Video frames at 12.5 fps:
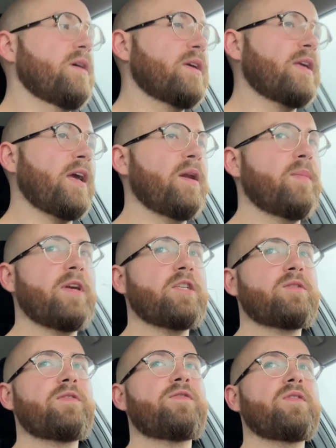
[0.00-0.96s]
Kind of makes
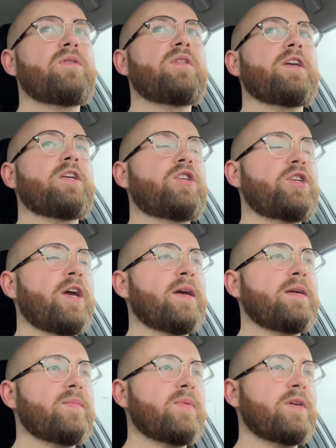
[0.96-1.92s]
me feel like,
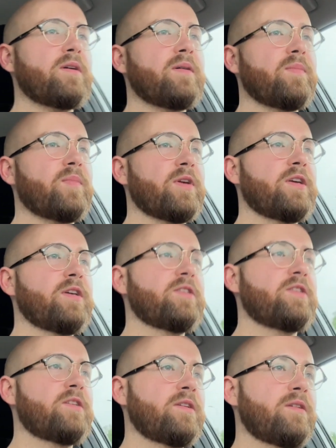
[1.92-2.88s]
but
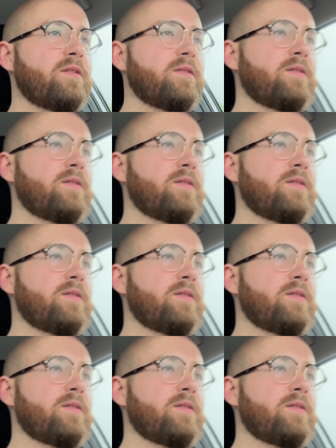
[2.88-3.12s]
because